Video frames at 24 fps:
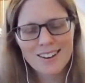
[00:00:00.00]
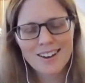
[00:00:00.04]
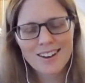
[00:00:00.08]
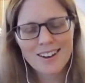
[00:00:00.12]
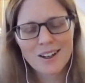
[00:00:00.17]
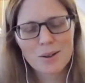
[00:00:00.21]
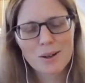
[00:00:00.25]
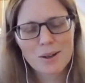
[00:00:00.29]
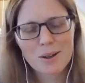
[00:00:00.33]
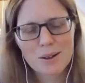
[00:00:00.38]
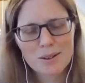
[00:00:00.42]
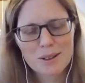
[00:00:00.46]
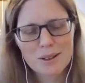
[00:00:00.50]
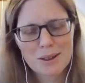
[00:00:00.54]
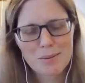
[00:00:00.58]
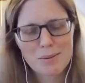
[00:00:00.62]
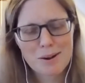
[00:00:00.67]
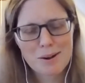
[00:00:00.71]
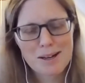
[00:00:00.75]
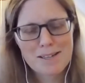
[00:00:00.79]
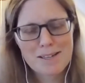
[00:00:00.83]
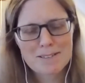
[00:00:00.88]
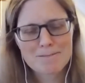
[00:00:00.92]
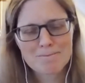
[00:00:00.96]
O Holy
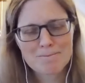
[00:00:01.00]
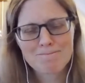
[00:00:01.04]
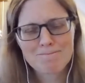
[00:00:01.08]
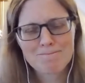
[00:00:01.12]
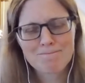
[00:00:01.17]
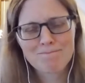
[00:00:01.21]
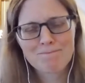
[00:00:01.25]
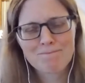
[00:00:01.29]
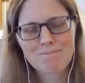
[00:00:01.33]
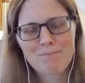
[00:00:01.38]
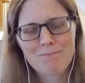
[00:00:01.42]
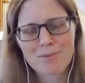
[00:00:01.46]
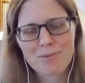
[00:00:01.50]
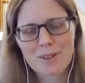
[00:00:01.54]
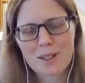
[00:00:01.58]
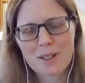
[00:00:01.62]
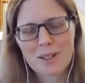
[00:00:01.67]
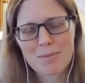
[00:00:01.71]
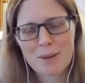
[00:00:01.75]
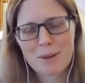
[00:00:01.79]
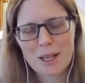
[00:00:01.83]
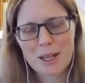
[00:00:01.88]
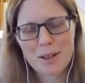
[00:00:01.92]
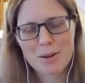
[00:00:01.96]
One,
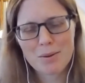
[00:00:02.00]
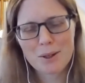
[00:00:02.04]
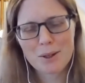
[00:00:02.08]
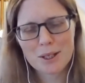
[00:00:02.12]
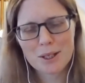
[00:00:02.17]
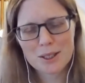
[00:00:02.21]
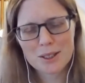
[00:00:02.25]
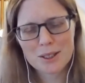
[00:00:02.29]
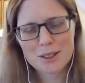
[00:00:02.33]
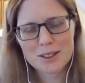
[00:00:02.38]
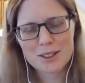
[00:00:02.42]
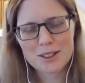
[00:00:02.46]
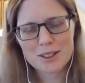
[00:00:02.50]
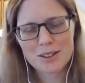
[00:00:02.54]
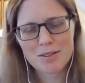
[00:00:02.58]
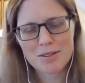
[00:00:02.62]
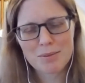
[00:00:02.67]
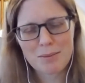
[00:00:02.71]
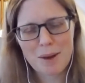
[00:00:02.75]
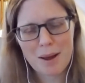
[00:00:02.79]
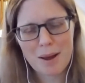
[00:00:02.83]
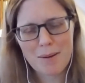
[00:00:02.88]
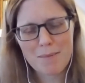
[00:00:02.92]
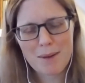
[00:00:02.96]
may the words of
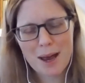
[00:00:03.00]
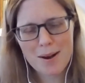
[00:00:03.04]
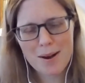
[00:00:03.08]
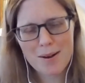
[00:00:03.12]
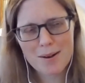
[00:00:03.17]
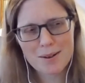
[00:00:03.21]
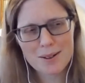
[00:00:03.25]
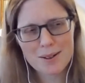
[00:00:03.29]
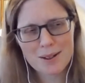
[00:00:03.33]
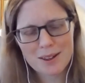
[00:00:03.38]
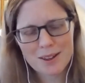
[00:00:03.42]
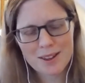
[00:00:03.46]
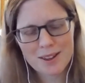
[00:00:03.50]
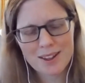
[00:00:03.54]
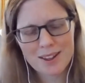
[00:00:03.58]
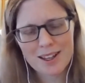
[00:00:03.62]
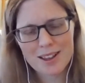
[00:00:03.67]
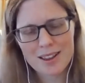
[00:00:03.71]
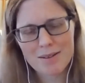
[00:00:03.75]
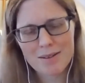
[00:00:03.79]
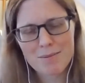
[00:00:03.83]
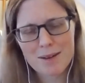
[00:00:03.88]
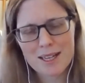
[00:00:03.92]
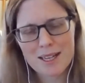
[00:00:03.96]
my mouth
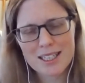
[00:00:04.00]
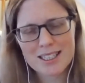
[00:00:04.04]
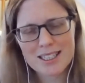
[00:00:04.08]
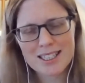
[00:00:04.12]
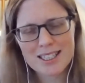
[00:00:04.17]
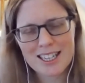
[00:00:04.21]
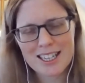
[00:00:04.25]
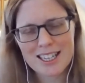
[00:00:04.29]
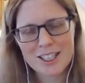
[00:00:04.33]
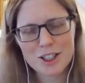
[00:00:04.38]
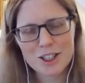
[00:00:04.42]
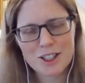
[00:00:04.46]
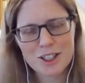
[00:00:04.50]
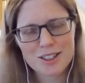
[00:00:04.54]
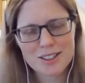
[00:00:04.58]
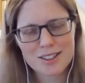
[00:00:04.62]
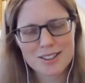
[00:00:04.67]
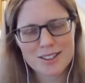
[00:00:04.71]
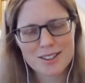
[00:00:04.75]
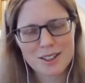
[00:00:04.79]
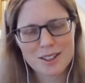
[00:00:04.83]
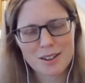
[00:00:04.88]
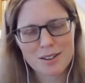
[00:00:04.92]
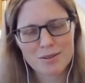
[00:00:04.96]
and the
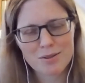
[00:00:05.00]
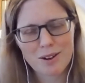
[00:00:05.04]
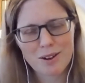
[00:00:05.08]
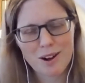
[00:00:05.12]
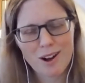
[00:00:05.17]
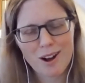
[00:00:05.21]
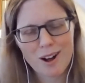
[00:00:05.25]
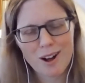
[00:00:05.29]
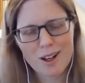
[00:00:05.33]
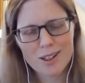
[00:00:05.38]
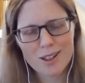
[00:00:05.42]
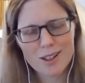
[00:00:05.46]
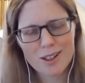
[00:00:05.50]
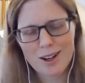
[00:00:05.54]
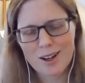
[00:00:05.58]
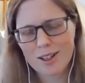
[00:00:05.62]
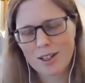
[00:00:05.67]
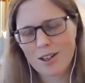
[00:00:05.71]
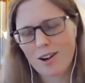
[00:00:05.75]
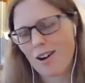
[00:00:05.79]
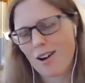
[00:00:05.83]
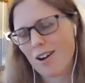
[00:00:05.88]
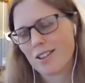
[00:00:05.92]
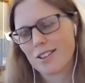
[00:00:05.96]
meditations of all
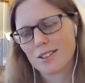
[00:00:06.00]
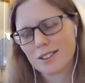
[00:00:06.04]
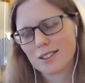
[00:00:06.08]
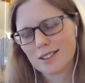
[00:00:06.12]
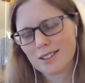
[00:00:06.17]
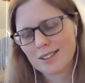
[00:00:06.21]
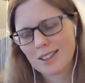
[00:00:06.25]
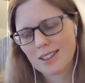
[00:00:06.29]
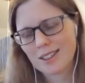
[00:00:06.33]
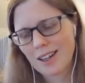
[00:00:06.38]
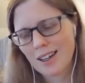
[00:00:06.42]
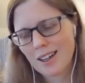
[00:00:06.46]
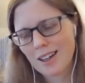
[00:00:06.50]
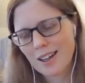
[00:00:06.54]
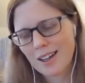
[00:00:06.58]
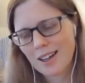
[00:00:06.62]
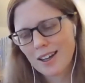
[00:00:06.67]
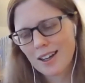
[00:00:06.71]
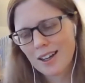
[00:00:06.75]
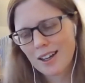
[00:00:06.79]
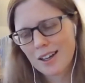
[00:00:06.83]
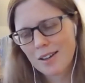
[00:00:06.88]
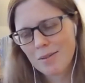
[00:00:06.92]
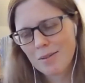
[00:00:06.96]
our hearts
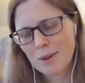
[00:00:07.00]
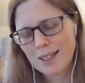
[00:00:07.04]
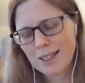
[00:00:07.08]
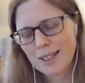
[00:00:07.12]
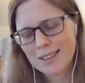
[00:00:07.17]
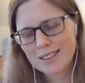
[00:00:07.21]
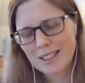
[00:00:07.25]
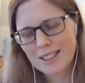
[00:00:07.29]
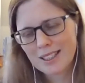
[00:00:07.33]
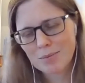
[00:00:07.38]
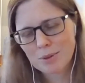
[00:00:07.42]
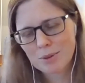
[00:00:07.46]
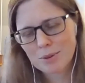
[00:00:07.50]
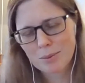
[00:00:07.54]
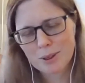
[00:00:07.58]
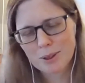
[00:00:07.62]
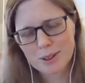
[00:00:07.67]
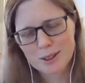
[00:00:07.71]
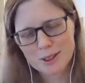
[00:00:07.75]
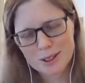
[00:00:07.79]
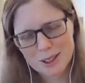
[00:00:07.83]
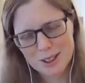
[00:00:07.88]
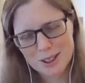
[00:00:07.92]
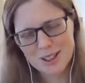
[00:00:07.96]
be
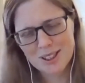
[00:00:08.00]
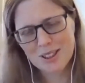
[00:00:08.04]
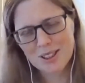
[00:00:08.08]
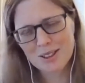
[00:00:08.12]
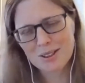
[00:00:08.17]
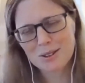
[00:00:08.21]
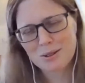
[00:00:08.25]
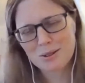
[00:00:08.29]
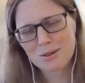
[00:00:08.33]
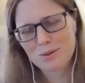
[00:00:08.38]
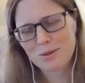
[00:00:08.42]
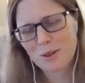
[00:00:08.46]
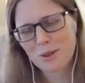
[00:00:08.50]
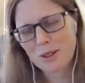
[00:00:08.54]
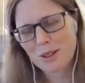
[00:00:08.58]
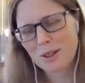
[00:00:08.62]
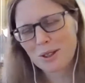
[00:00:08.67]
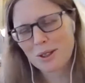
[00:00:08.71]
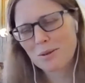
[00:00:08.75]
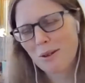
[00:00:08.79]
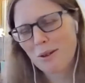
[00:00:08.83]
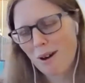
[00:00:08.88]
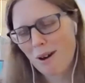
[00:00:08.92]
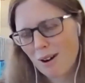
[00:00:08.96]
acceptable to you, for
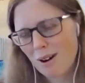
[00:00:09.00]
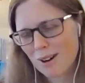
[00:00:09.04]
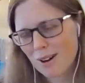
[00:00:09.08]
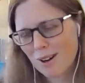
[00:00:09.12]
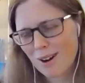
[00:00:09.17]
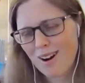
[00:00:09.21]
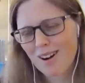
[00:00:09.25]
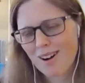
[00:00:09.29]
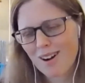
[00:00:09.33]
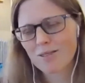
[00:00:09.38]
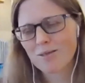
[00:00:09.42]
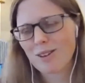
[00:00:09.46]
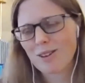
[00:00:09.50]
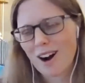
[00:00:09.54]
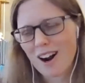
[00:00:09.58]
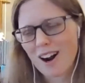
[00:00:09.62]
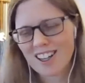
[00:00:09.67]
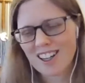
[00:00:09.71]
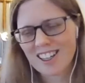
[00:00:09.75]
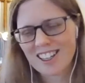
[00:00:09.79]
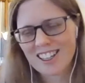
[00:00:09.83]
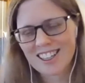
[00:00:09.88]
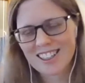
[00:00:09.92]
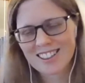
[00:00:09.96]
you are our
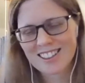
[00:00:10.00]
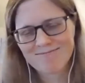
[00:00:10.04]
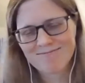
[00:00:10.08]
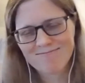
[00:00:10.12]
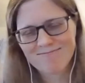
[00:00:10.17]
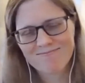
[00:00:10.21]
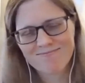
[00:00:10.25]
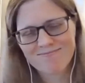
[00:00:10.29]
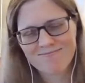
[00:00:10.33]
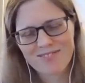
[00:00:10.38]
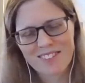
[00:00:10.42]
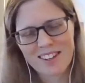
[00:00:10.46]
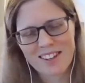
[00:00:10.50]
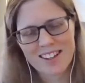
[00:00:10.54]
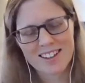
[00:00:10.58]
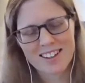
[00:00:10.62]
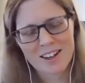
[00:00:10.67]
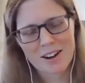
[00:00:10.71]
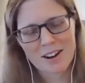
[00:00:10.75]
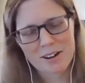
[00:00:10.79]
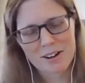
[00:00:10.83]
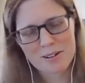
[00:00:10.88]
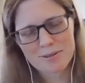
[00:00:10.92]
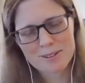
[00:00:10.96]
rock
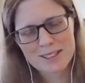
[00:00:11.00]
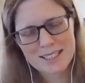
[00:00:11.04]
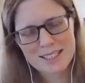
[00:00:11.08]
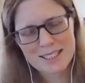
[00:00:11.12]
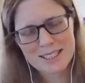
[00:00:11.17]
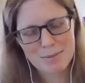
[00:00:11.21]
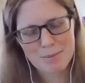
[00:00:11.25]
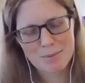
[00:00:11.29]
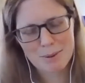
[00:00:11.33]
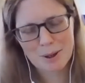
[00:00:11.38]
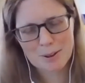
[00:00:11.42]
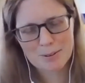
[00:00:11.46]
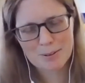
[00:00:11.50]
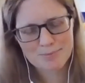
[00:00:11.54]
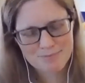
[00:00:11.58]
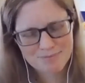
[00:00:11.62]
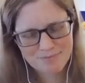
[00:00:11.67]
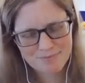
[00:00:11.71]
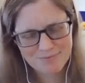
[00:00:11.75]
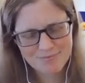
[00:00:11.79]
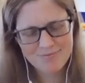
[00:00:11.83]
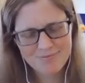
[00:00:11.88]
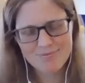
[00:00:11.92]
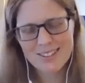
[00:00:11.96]
and our Redeemer.
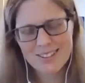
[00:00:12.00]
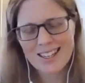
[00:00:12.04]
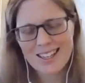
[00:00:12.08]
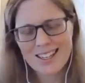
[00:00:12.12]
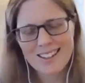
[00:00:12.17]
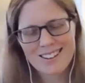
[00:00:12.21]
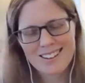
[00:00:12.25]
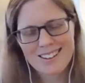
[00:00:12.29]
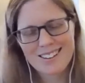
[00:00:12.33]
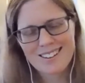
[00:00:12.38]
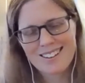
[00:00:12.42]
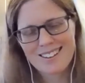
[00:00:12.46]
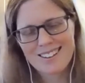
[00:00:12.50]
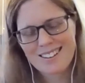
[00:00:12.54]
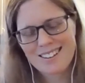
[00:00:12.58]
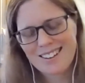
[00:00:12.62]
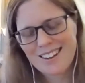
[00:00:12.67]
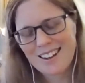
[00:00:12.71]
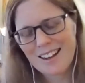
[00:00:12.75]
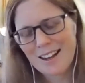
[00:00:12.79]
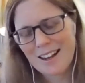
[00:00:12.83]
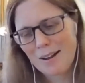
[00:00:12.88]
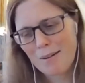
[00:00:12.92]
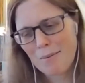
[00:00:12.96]

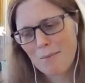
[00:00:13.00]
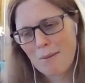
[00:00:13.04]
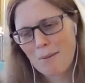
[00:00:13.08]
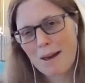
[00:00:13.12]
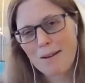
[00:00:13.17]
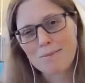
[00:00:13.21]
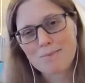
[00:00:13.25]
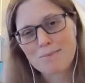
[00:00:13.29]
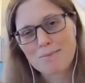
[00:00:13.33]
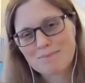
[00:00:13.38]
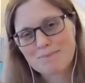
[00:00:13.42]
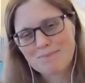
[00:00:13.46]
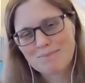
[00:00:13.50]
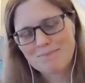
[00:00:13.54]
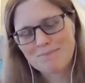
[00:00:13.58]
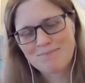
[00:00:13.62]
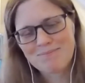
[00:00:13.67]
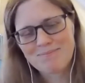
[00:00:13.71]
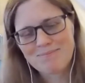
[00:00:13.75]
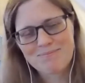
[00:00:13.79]
Amen.